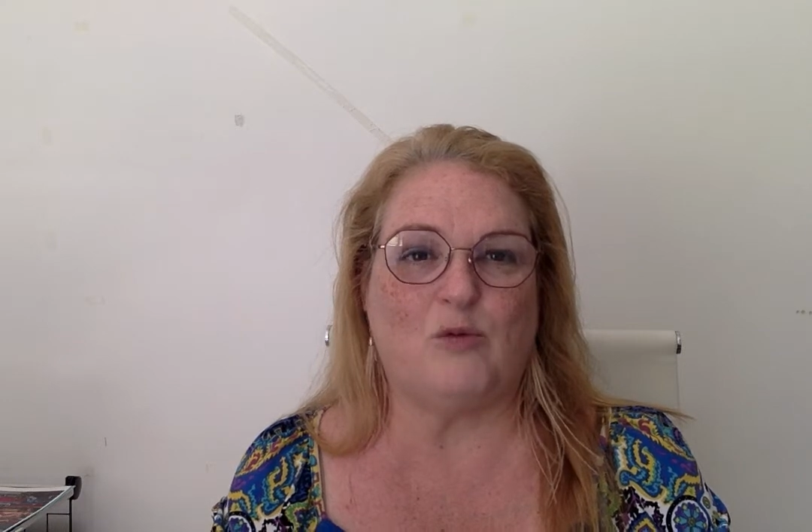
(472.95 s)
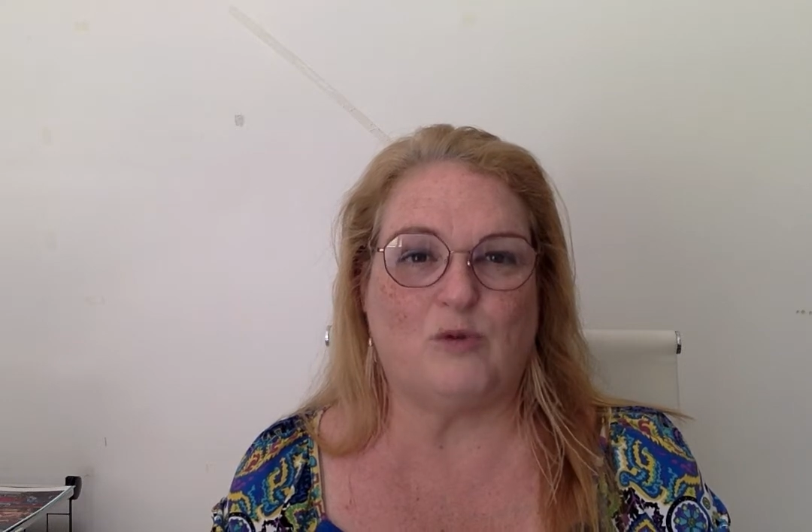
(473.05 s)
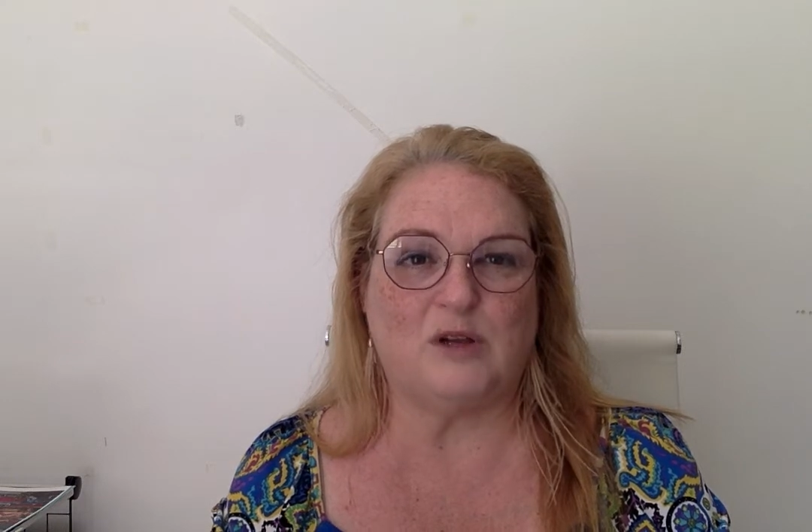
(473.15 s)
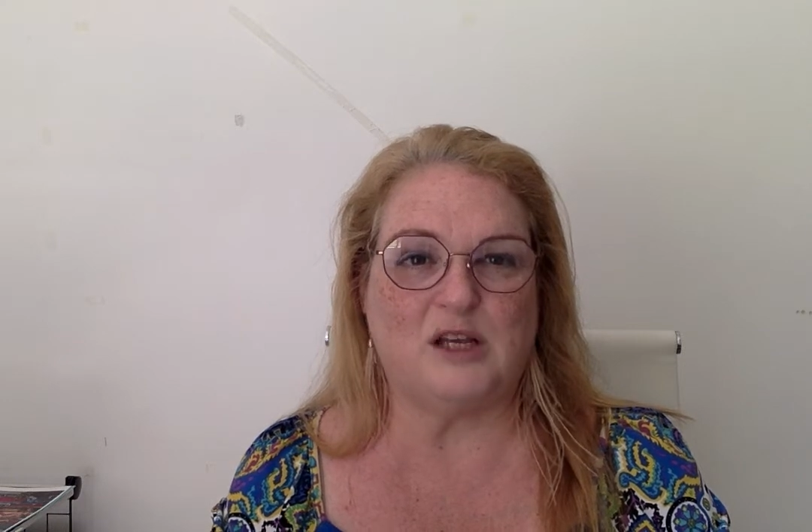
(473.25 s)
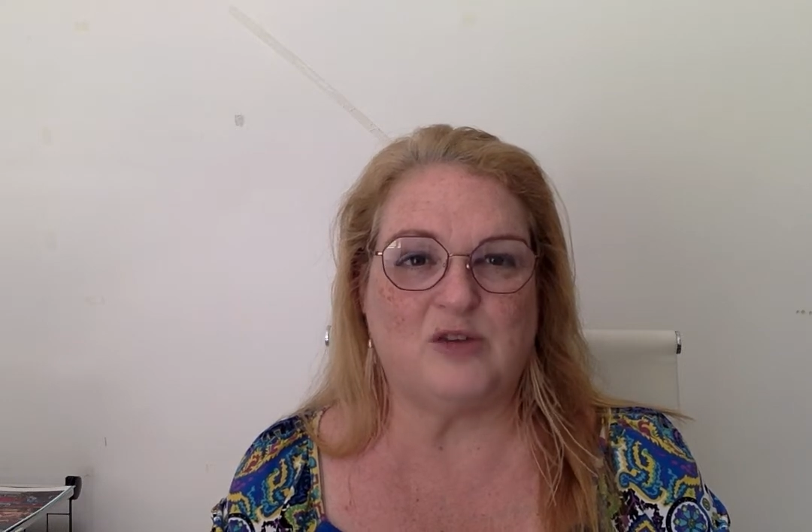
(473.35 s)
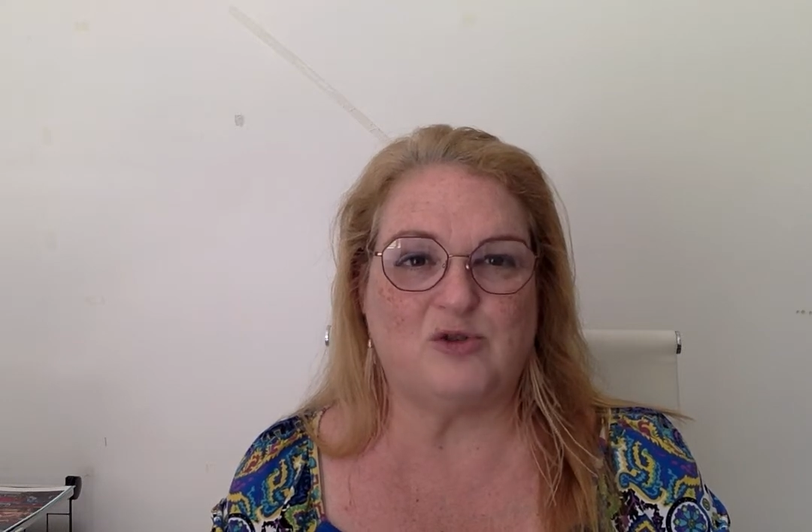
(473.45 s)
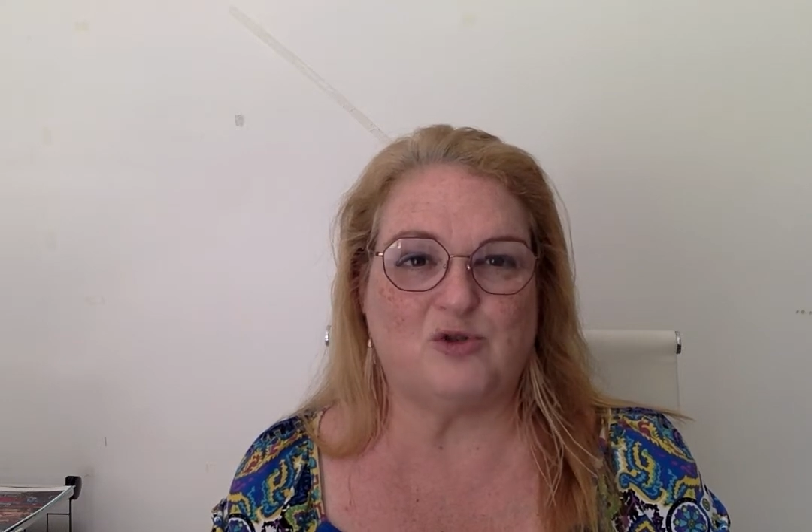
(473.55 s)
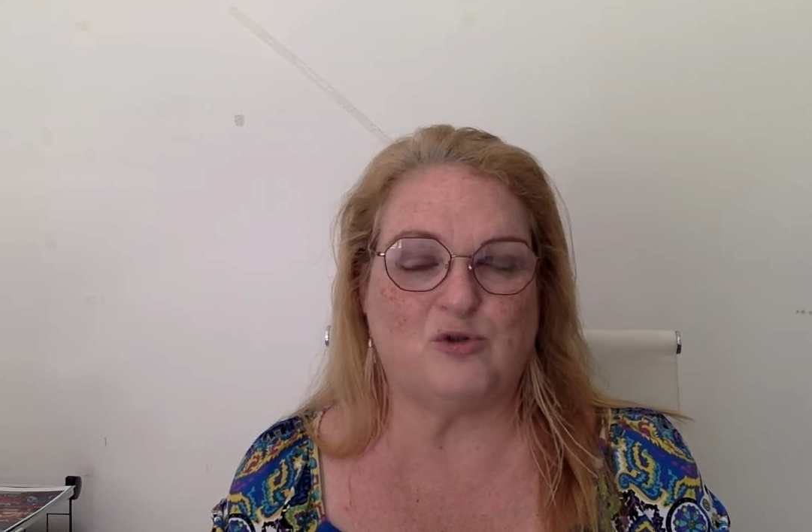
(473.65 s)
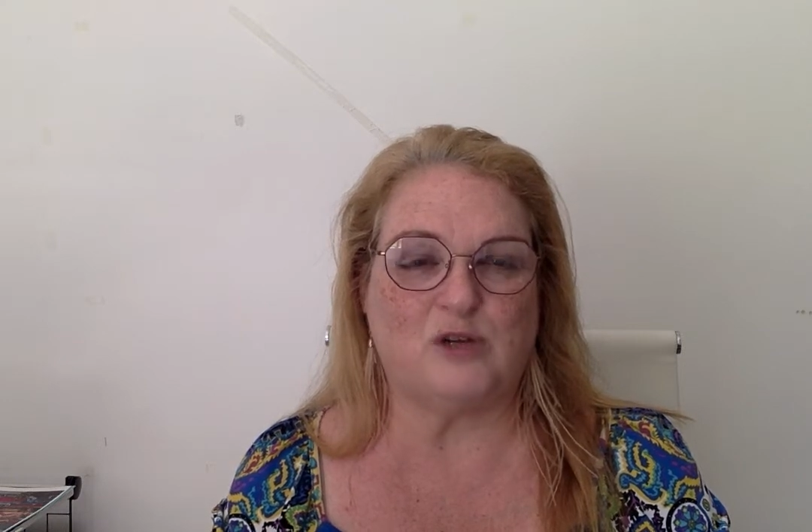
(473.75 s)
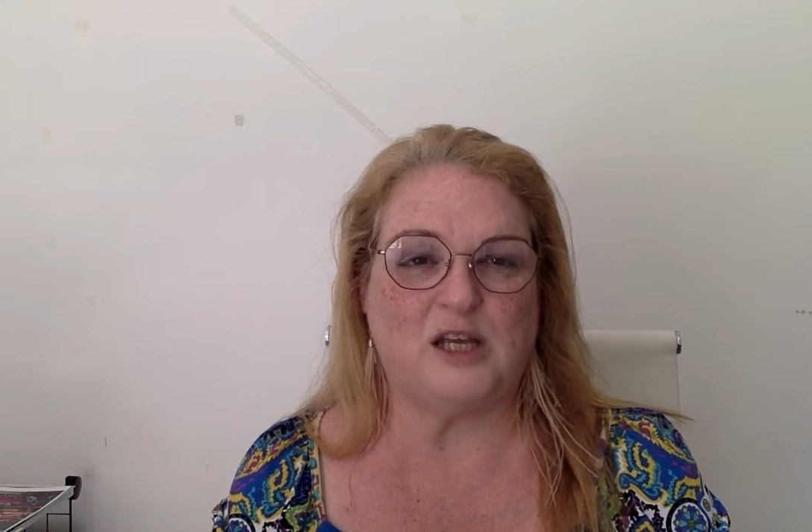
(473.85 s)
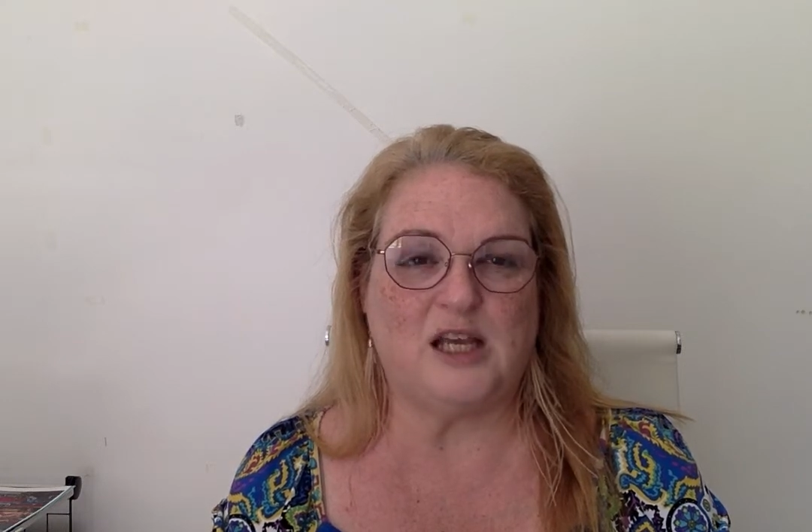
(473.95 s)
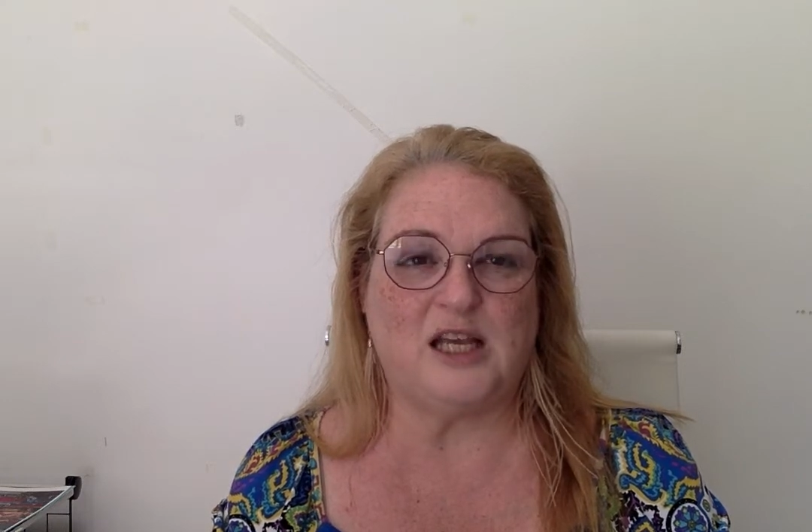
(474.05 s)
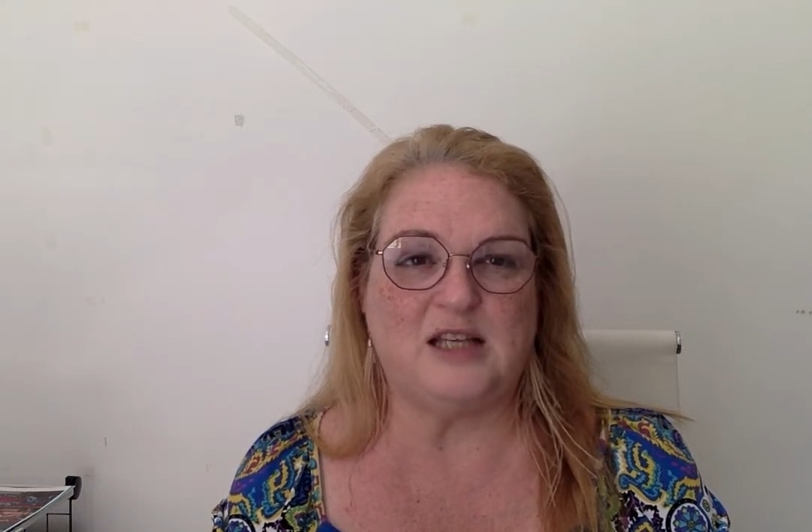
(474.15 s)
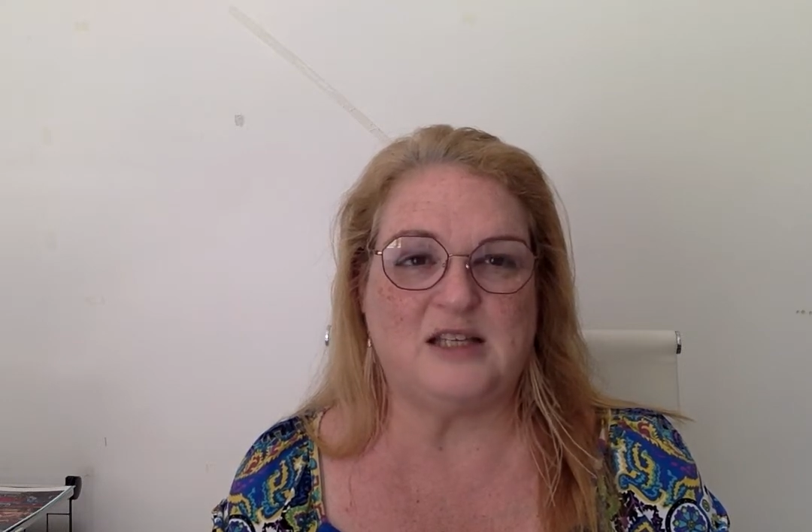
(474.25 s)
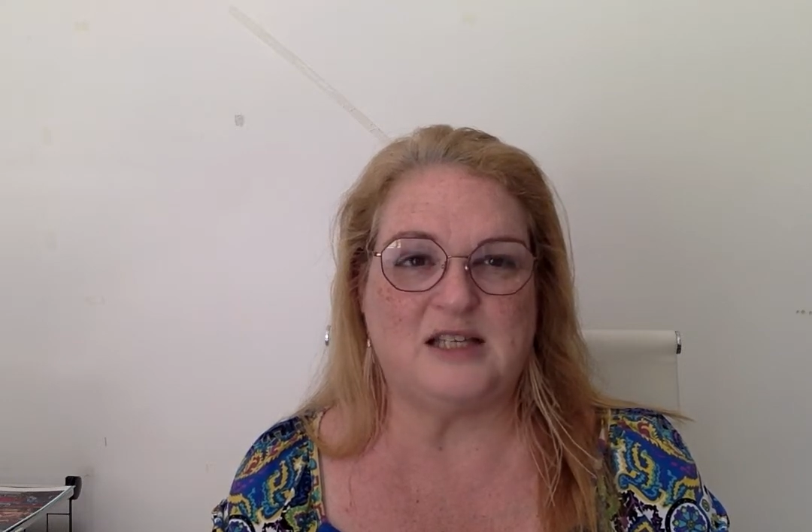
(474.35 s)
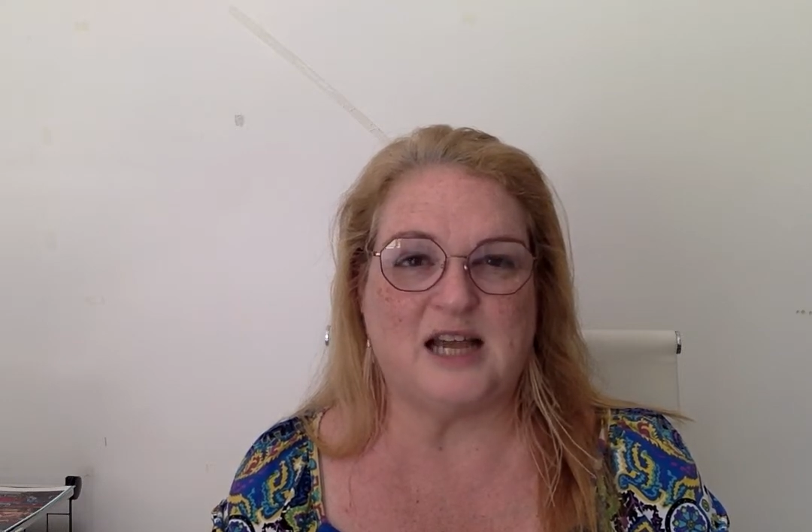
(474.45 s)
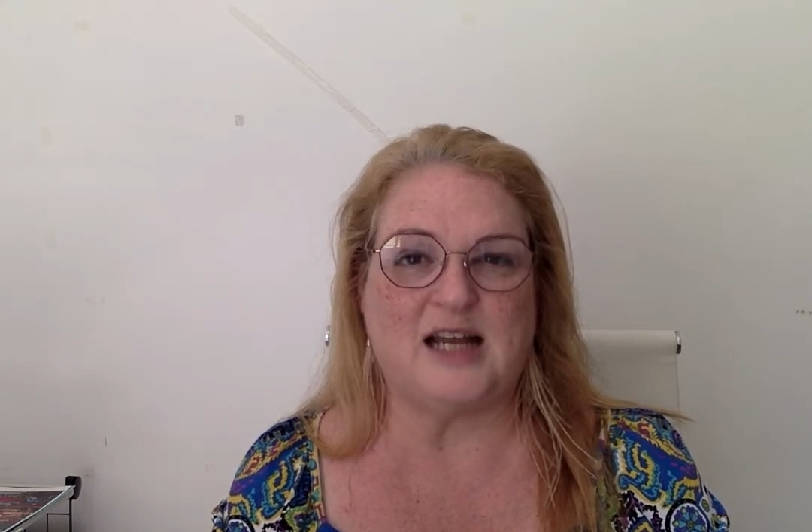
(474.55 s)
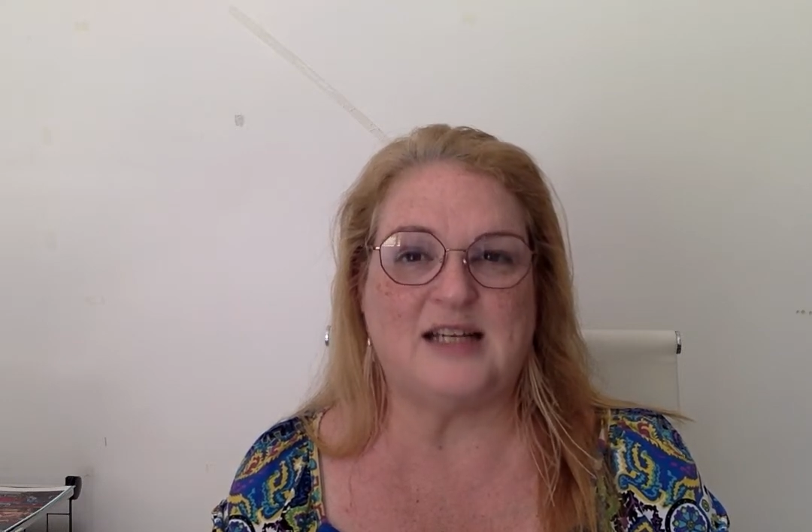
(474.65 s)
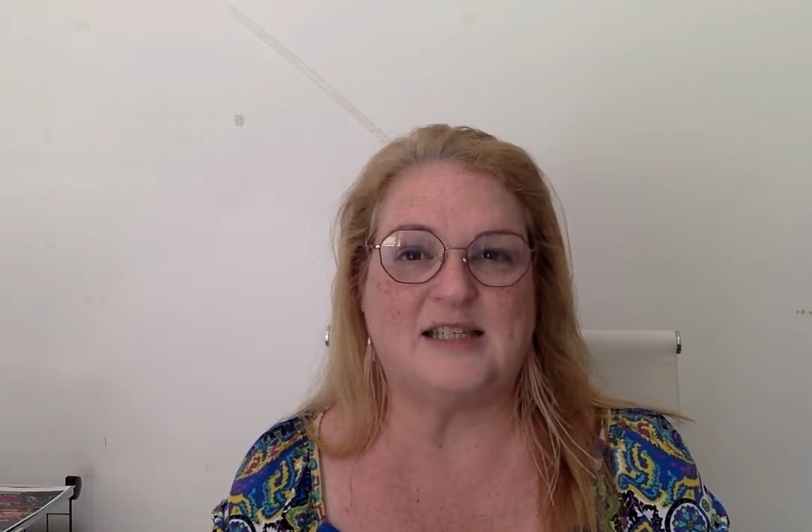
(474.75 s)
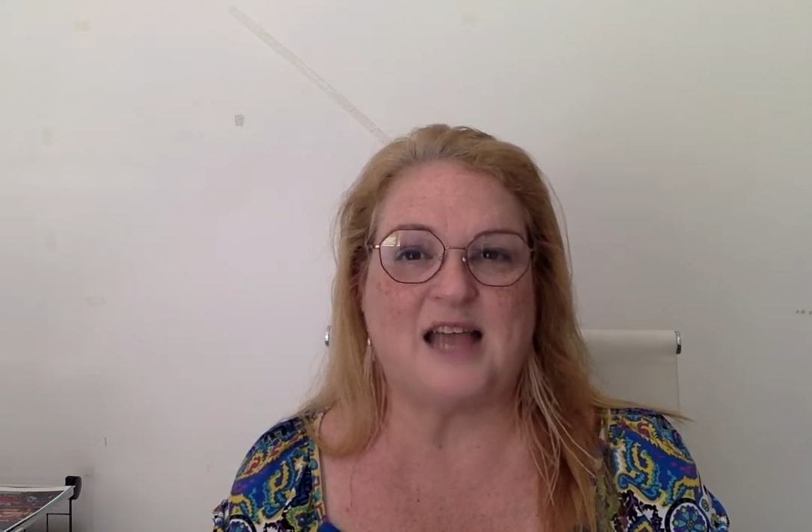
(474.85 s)
really and truly he
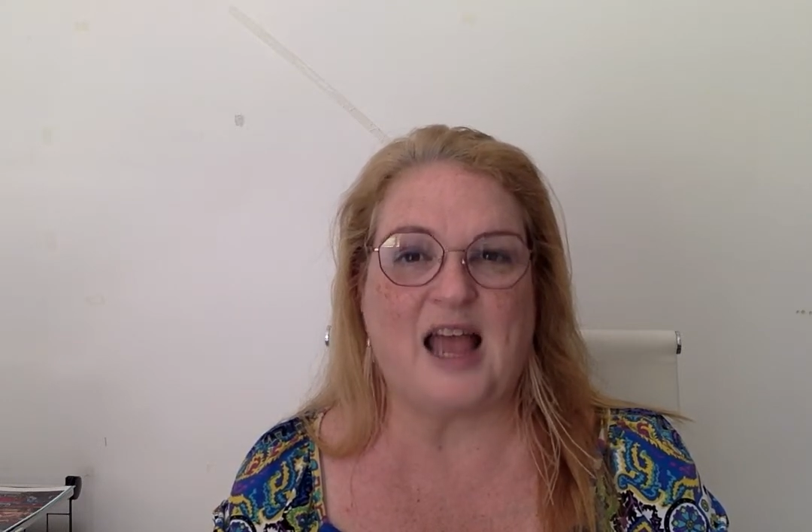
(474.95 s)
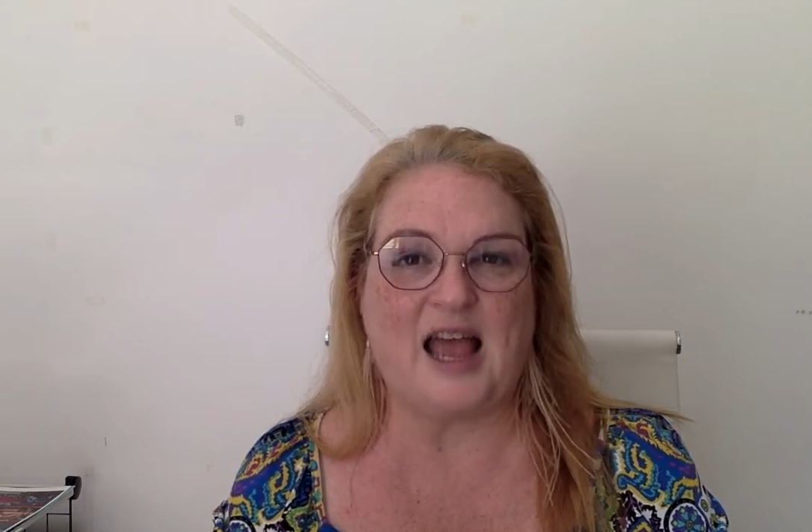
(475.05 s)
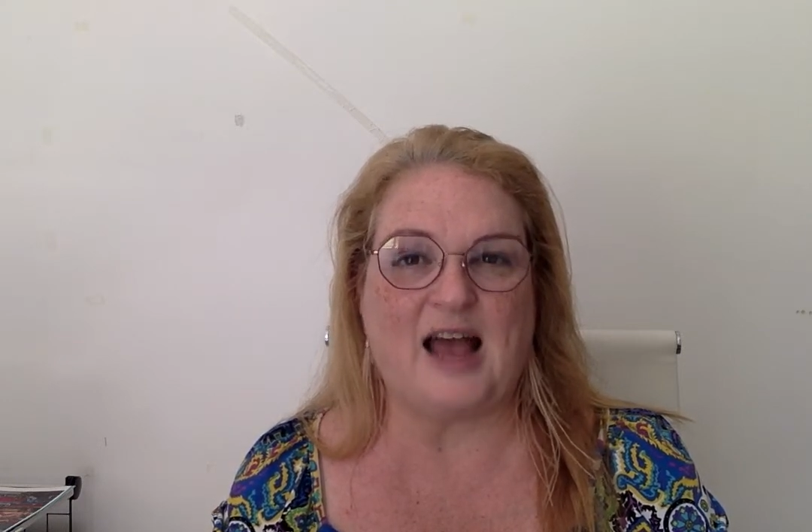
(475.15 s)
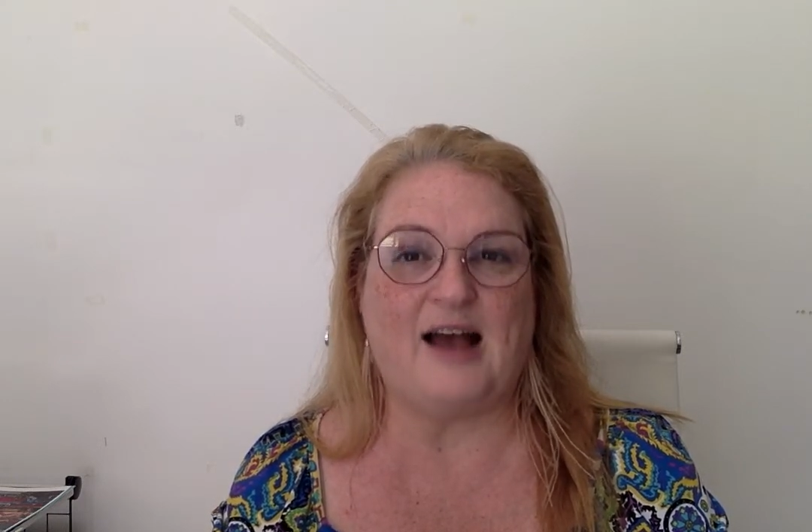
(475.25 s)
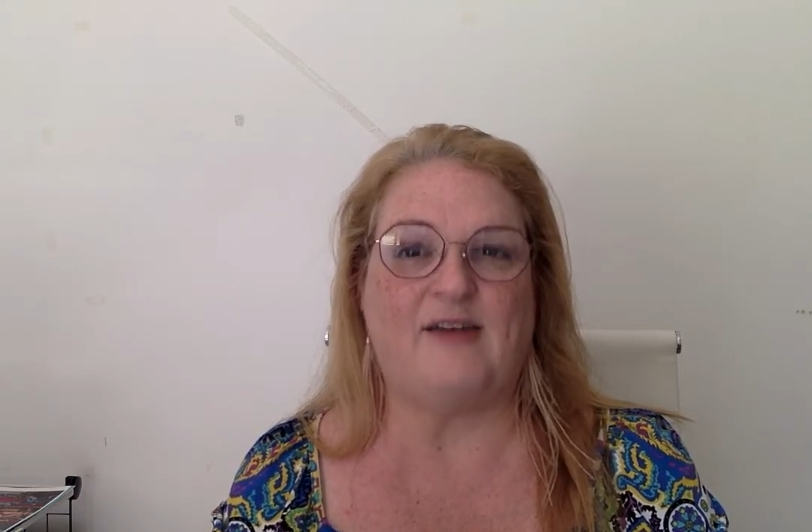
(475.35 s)
does have